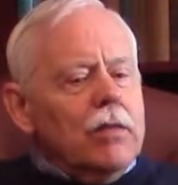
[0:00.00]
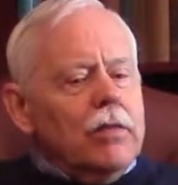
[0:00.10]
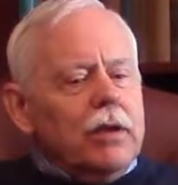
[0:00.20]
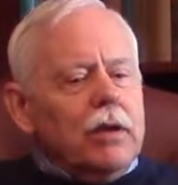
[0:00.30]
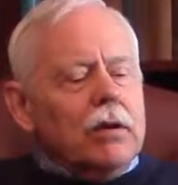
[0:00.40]

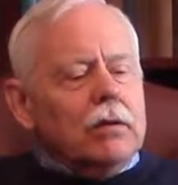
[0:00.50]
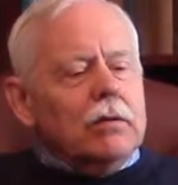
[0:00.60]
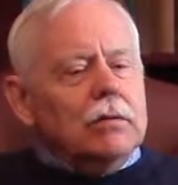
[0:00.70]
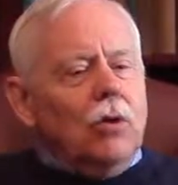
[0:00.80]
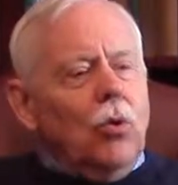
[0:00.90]
the
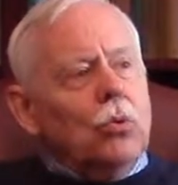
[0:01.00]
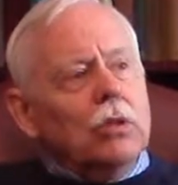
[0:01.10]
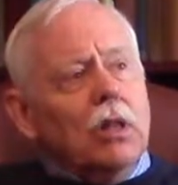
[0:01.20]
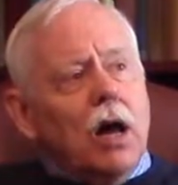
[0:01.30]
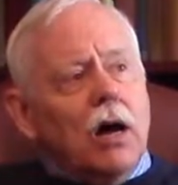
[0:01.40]
old
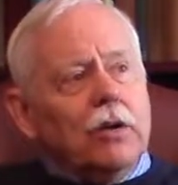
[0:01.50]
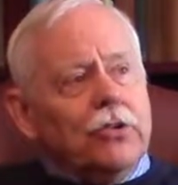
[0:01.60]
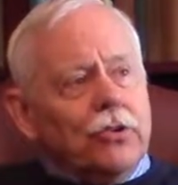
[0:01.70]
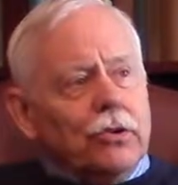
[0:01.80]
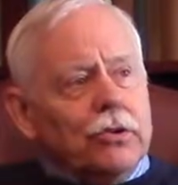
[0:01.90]
log
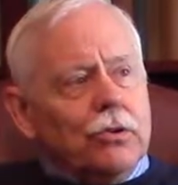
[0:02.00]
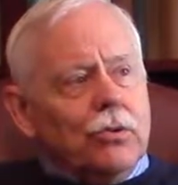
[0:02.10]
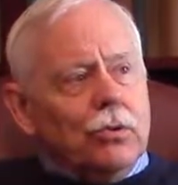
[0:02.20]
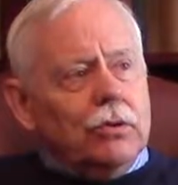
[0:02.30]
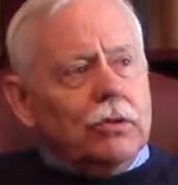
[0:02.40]
church
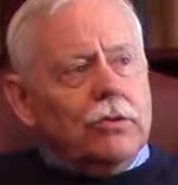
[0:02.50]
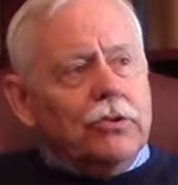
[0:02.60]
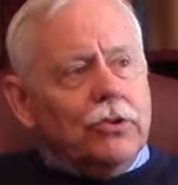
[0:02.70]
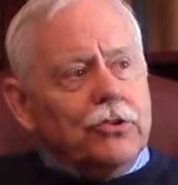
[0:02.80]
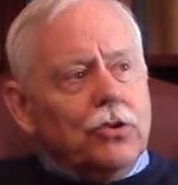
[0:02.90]
called the
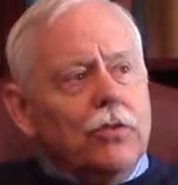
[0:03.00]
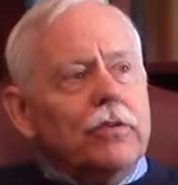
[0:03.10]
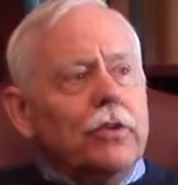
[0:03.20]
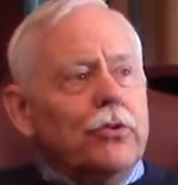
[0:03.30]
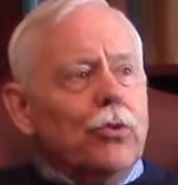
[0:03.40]
Church Over
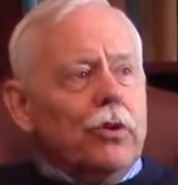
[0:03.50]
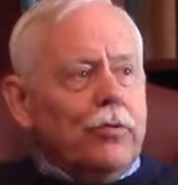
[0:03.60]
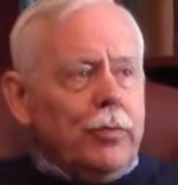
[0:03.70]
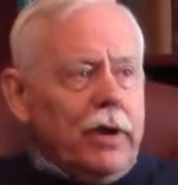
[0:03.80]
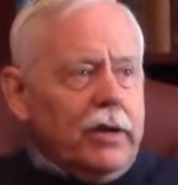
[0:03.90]
the
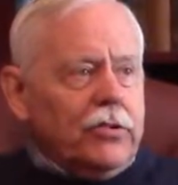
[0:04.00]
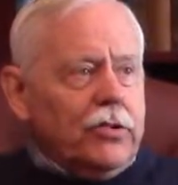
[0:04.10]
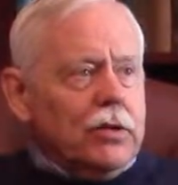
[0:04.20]
North Branch,